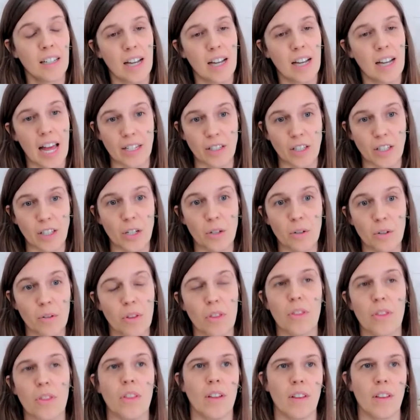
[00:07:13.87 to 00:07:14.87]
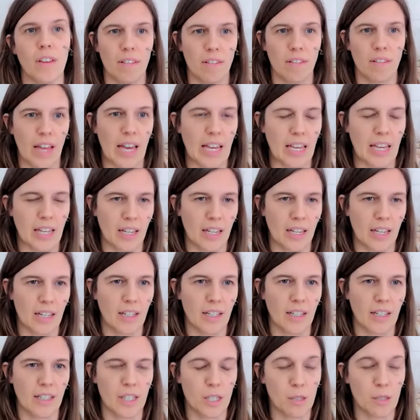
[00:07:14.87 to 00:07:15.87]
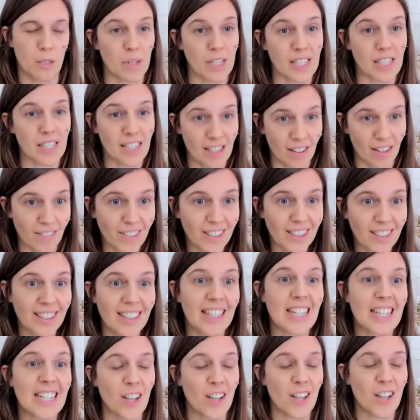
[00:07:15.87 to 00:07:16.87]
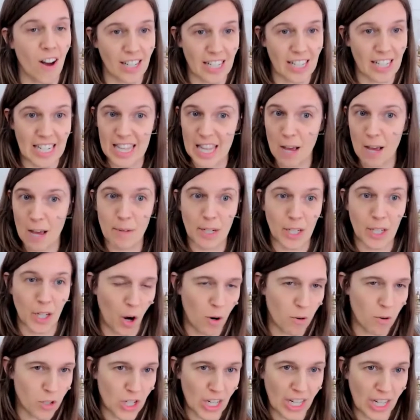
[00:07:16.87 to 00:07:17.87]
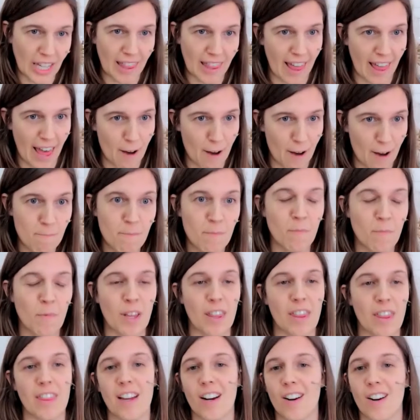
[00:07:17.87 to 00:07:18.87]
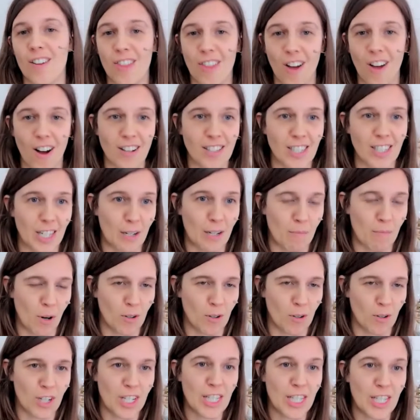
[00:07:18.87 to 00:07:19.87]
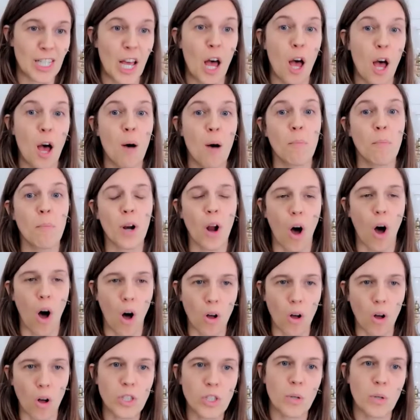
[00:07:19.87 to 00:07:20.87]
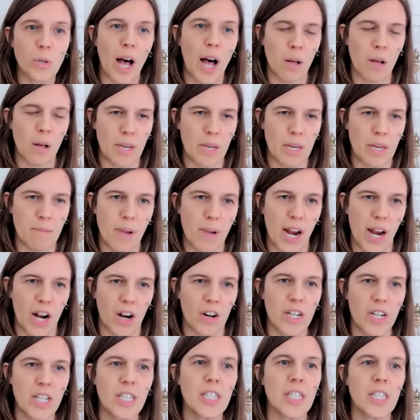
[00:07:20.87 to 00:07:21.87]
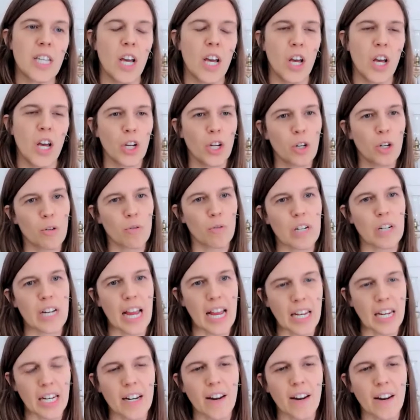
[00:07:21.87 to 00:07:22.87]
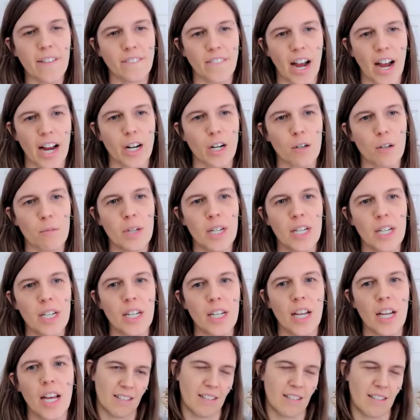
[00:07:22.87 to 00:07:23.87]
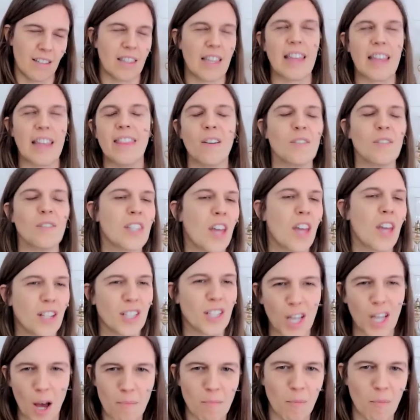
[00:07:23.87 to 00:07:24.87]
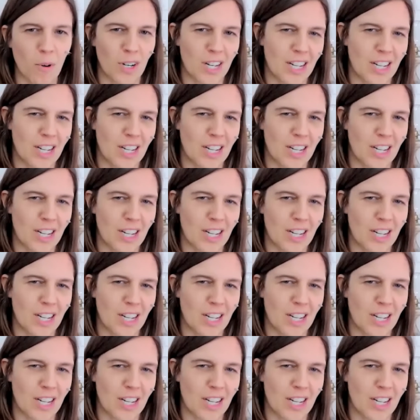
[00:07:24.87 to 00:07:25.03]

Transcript: and youth like specifically talking to them and coaching them with their thoughts and emotions, but also helping parents create an environment that those thoughts come more